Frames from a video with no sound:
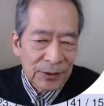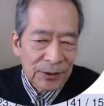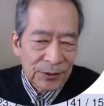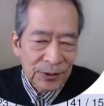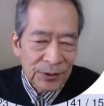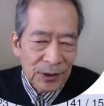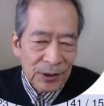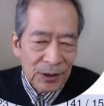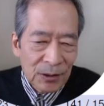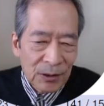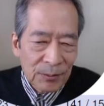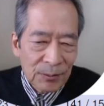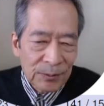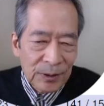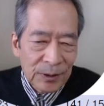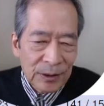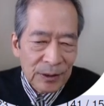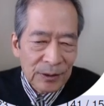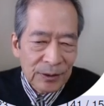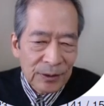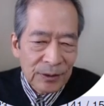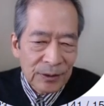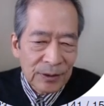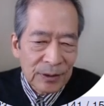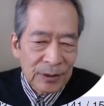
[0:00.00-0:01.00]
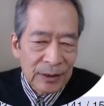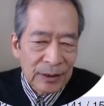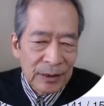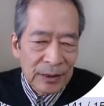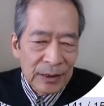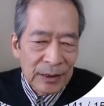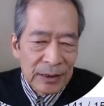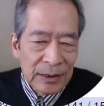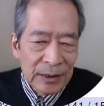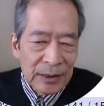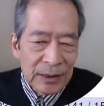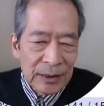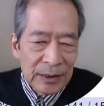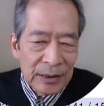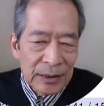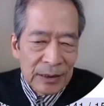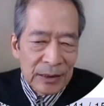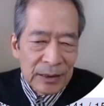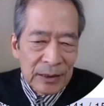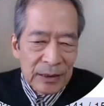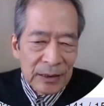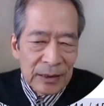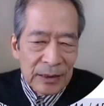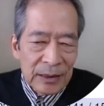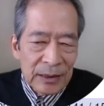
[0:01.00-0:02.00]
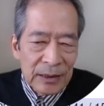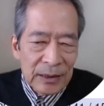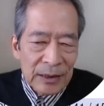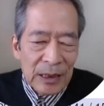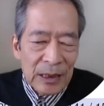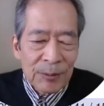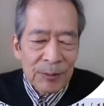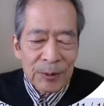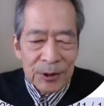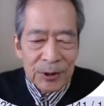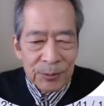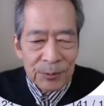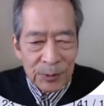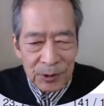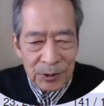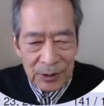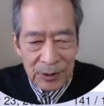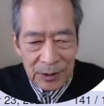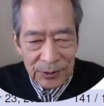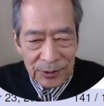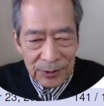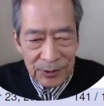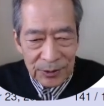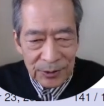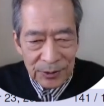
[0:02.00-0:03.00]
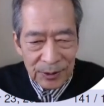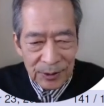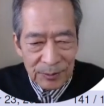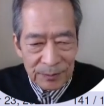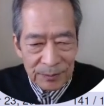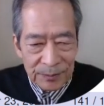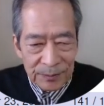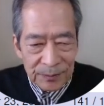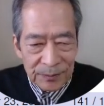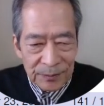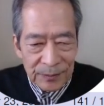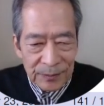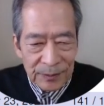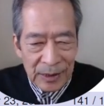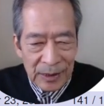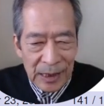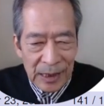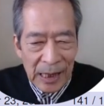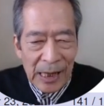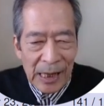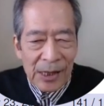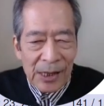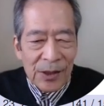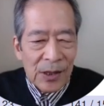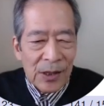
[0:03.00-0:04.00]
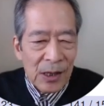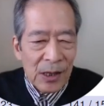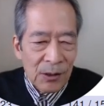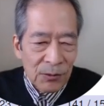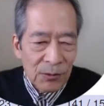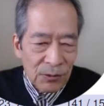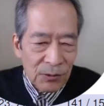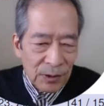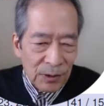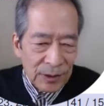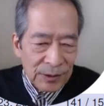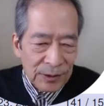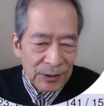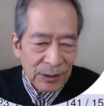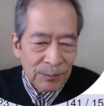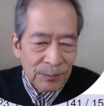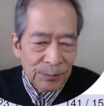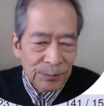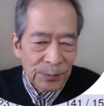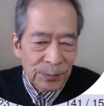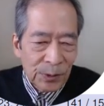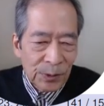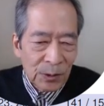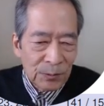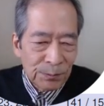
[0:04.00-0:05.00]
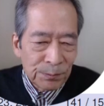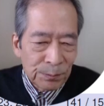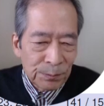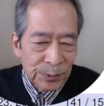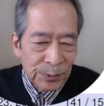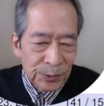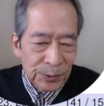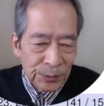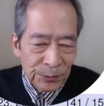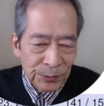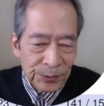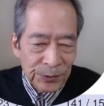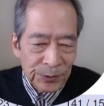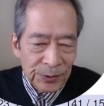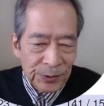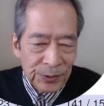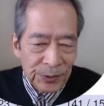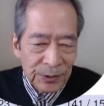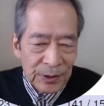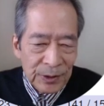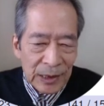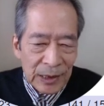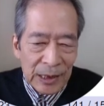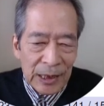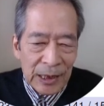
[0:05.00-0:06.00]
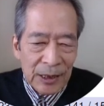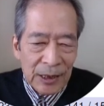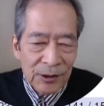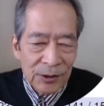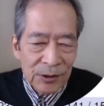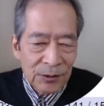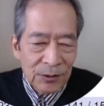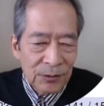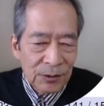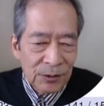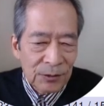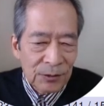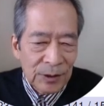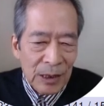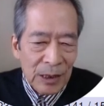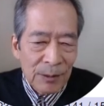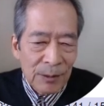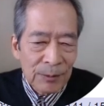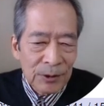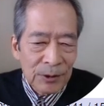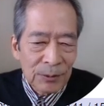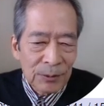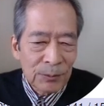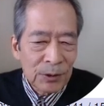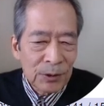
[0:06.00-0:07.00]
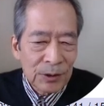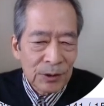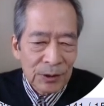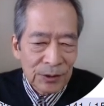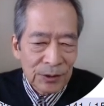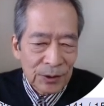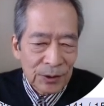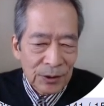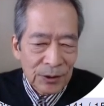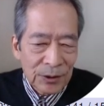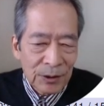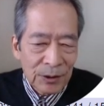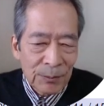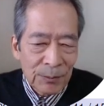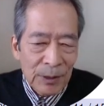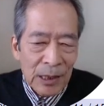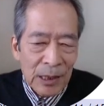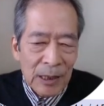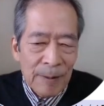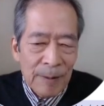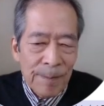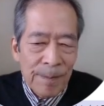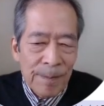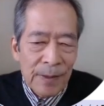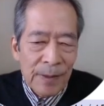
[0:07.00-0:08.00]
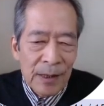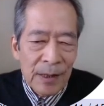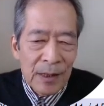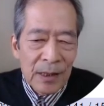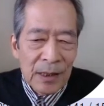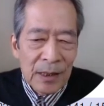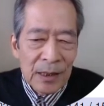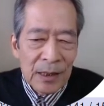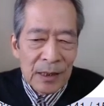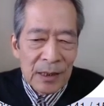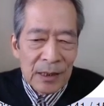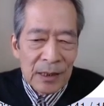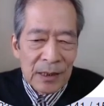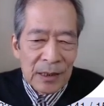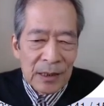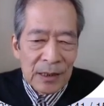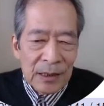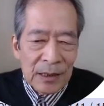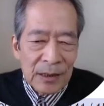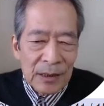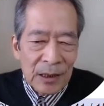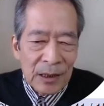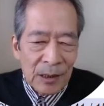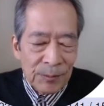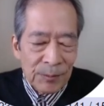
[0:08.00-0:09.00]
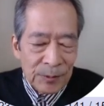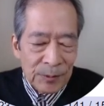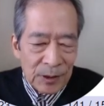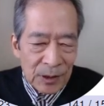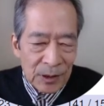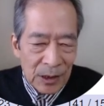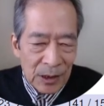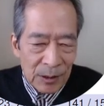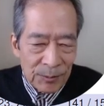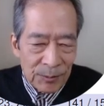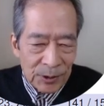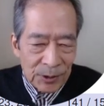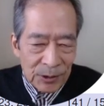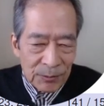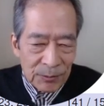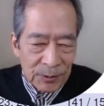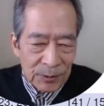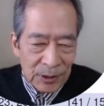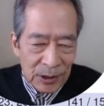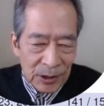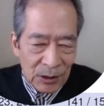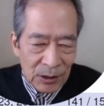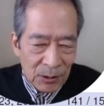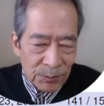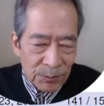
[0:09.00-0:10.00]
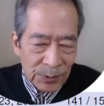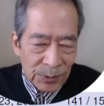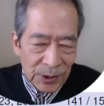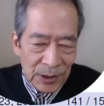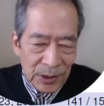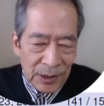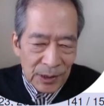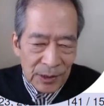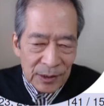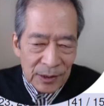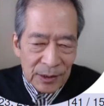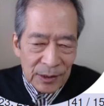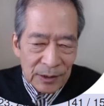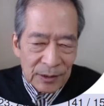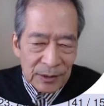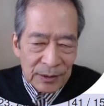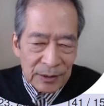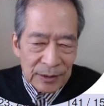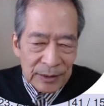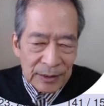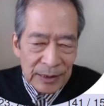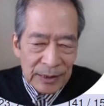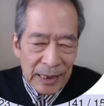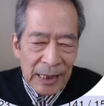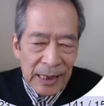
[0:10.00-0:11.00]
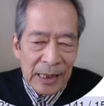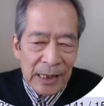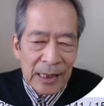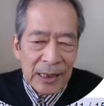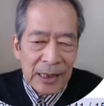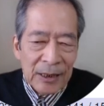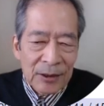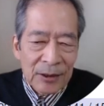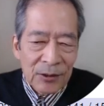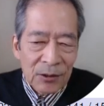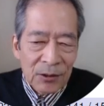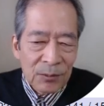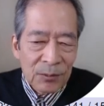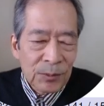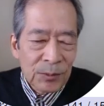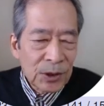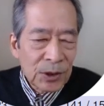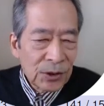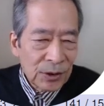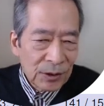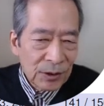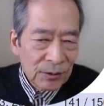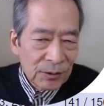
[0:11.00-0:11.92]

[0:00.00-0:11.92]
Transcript: of this Damas-Milnor system, and therefore some proofs related to the Damas-Milnor system are inevitably complicated and omitted.